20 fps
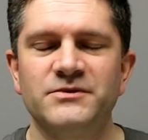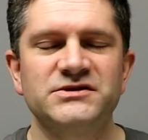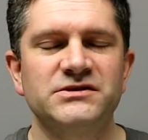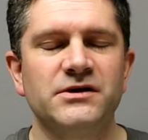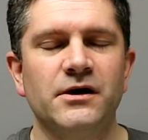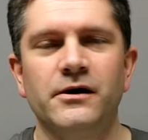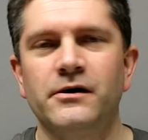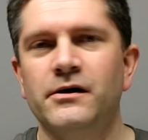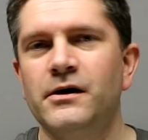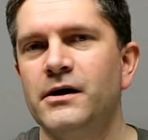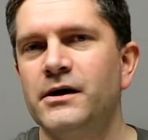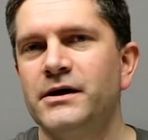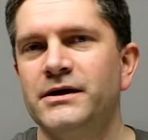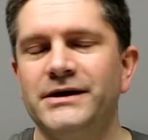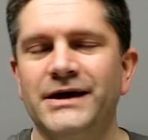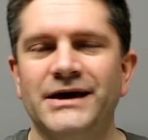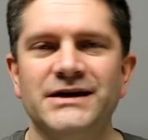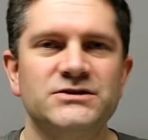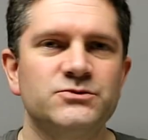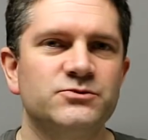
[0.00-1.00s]
So
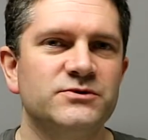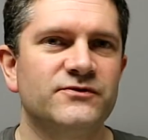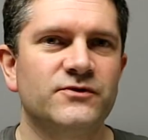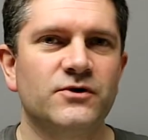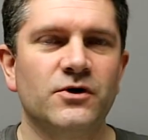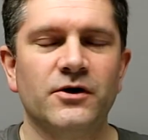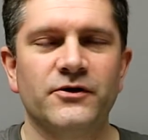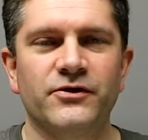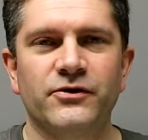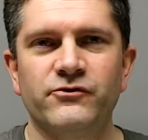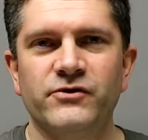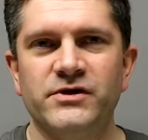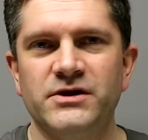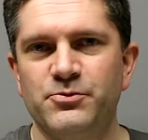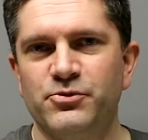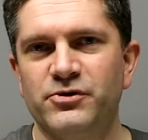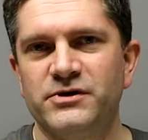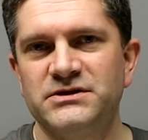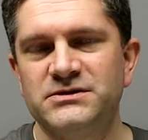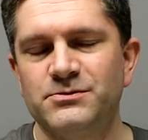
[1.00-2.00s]
yes, we've got 3D
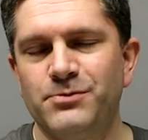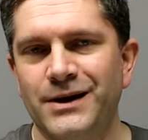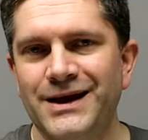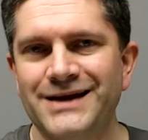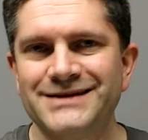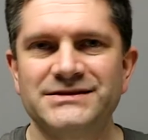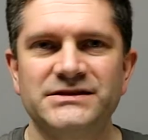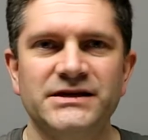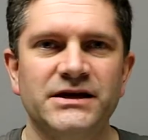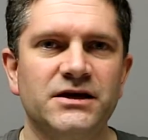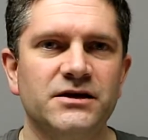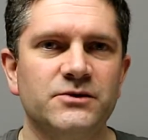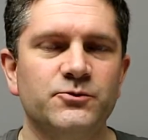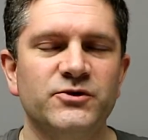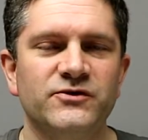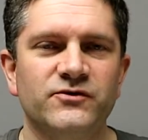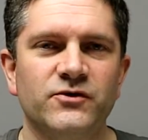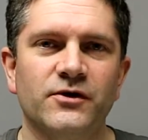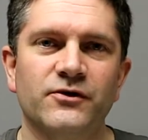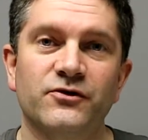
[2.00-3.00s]
printed plastic, and
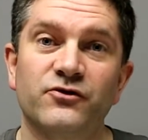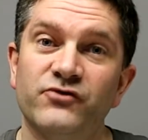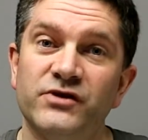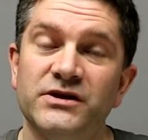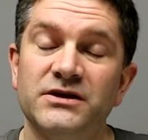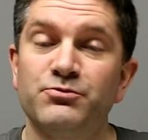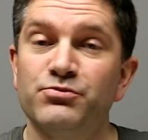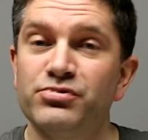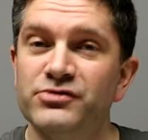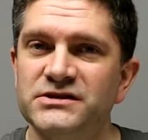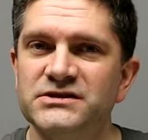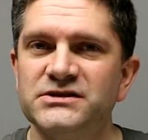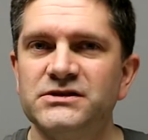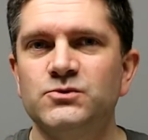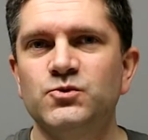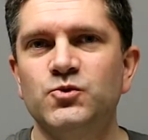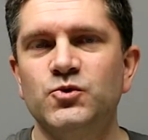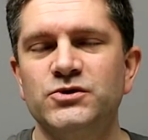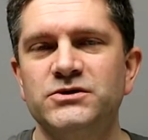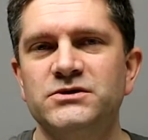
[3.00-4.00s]
we've got 3D
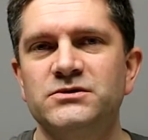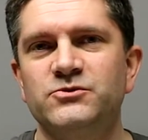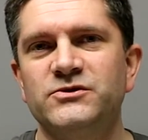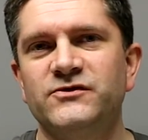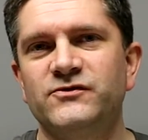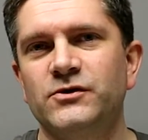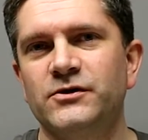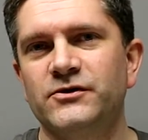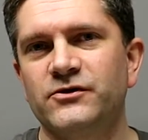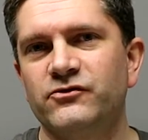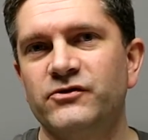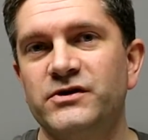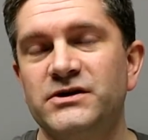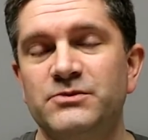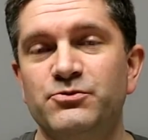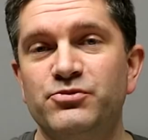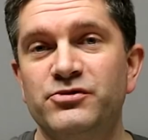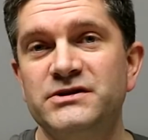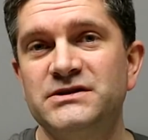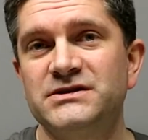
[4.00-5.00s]
printed wood, and we've got
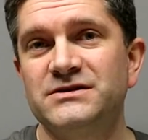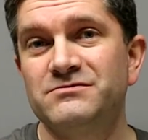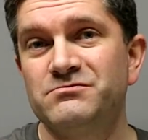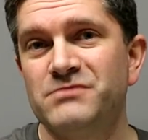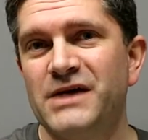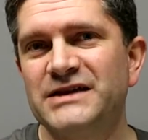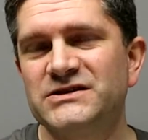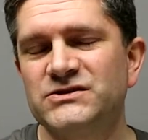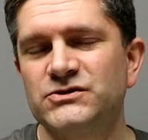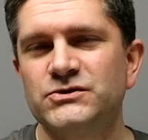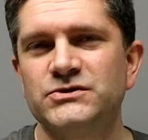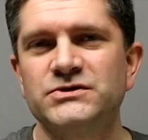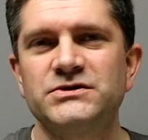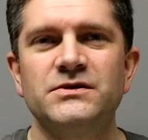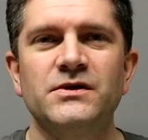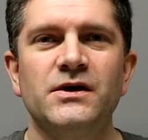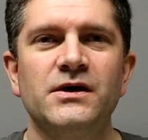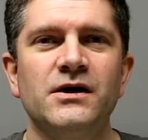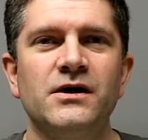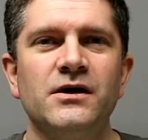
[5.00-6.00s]
3D printed metals,
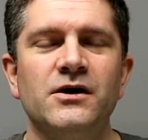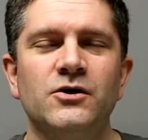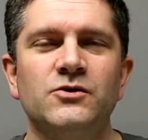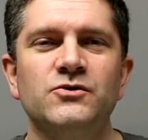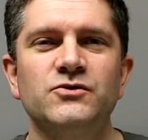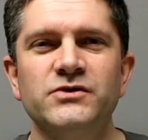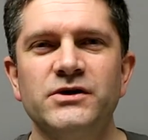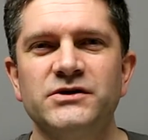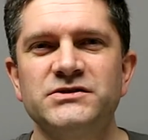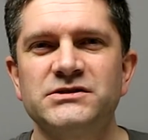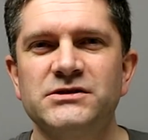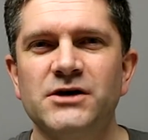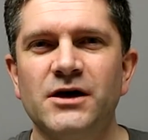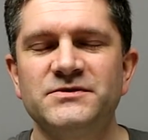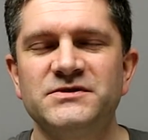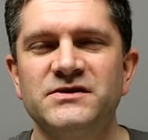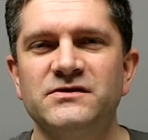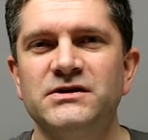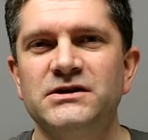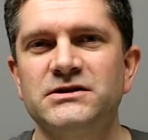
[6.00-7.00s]
and all those
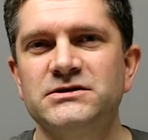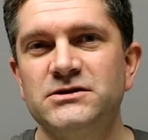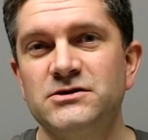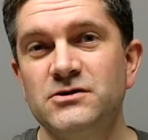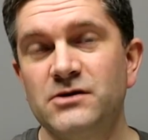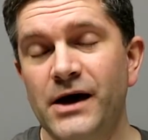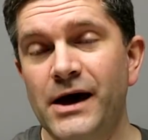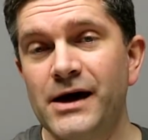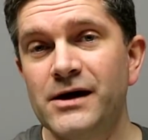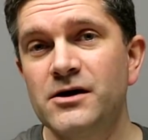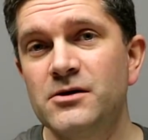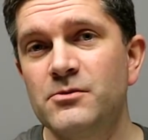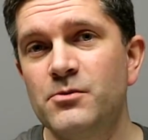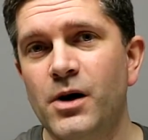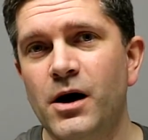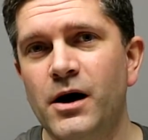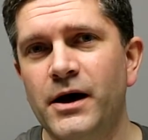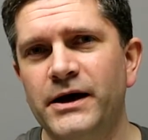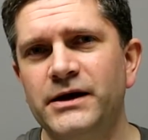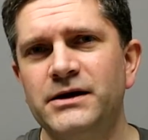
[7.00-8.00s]
types of things that you can
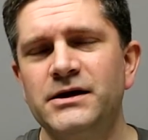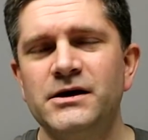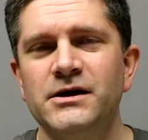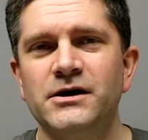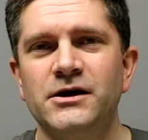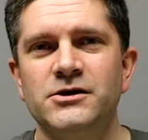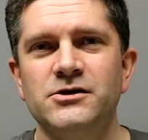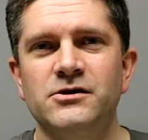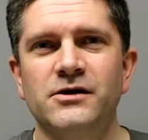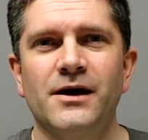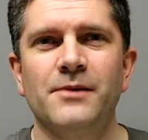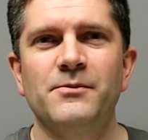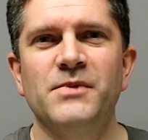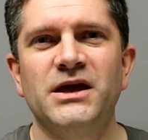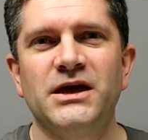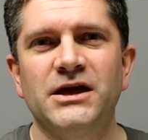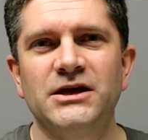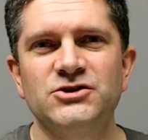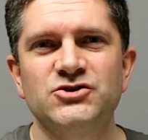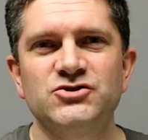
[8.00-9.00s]
combine and you can
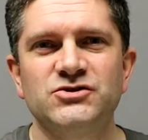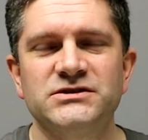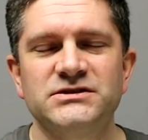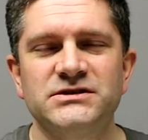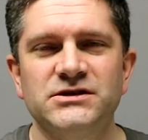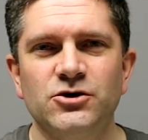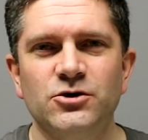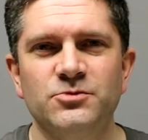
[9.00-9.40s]
make interesting